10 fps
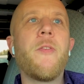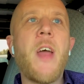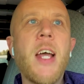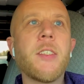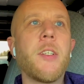
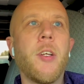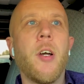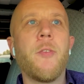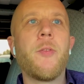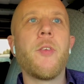fast
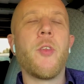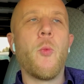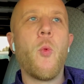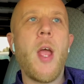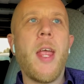enough the
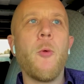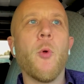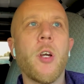way we're